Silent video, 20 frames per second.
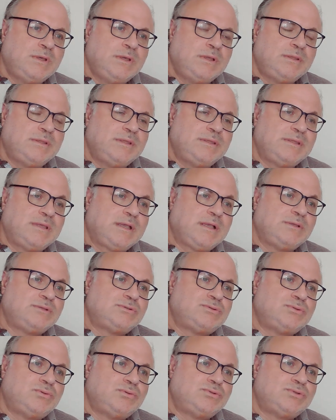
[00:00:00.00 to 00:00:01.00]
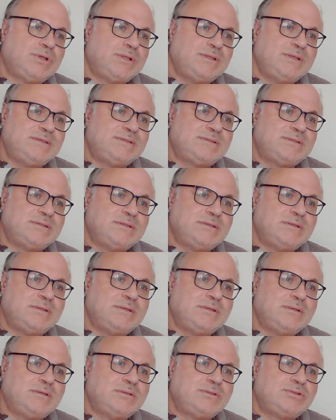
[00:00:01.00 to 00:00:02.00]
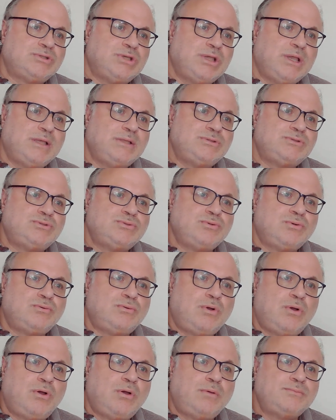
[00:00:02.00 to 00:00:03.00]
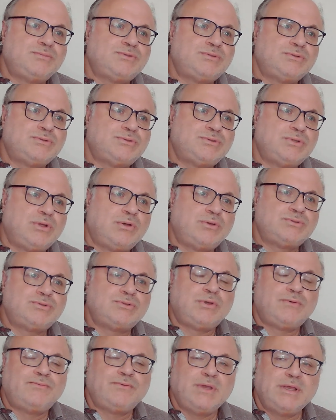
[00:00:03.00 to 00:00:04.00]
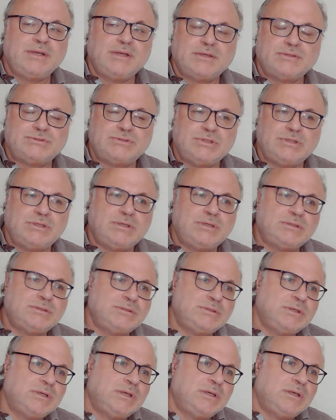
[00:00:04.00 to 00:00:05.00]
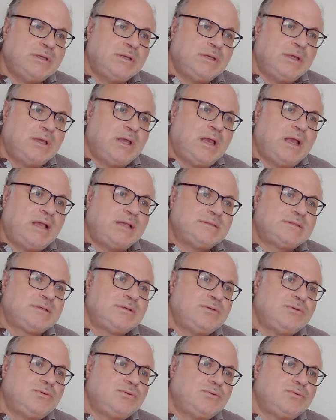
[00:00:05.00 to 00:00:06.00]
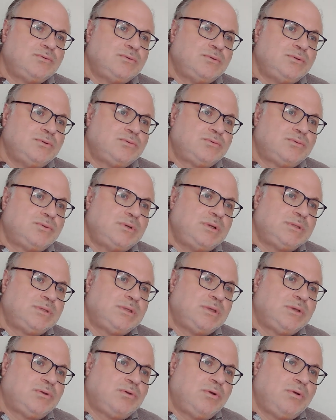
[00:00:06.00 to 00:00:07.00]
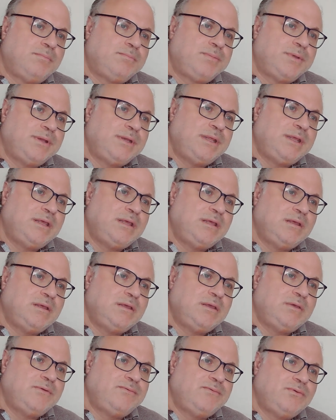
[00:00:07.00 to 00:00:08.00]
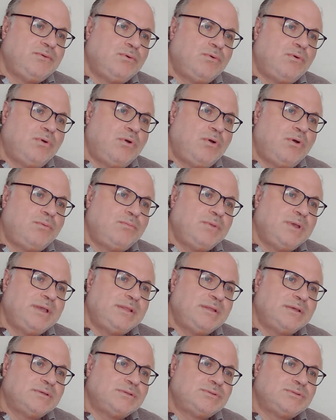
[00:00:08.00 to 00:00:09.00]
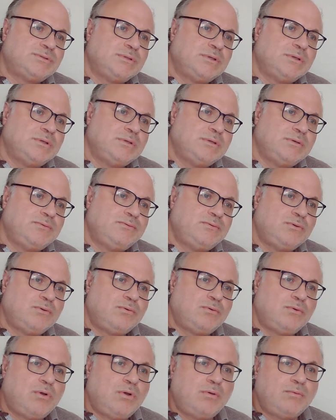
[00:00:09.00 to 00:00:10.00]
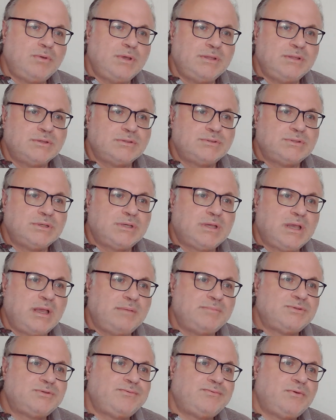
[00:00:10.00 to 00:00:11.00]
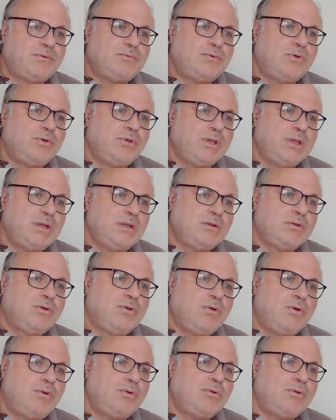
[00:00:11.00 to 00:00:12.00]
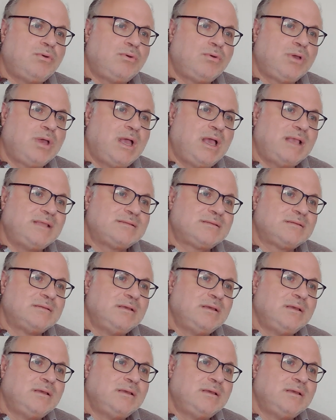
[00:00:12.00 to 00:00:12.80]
The second solution is change your own source of energy. Ask your utility company if your own energy comes from oil, coal or gas.